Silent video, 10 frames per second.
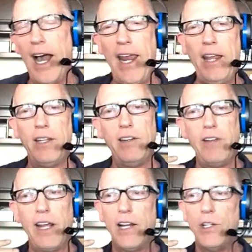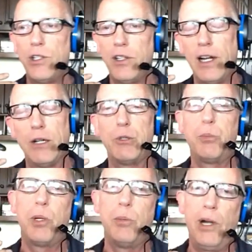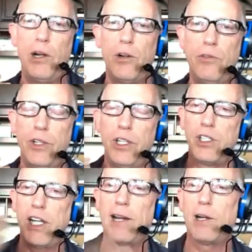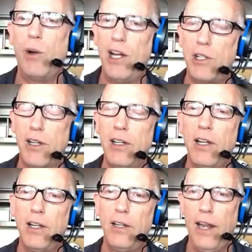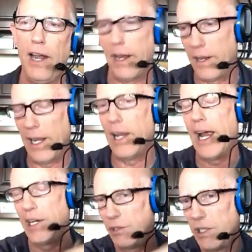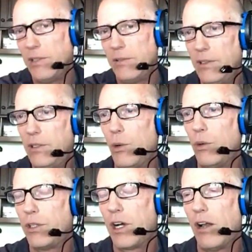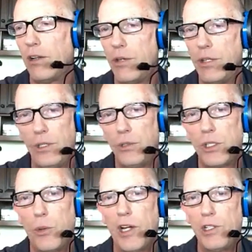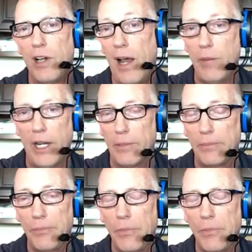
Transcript: I had the advantage that I was prepared for the exact question, and, and I actually told the caller to use the question on me.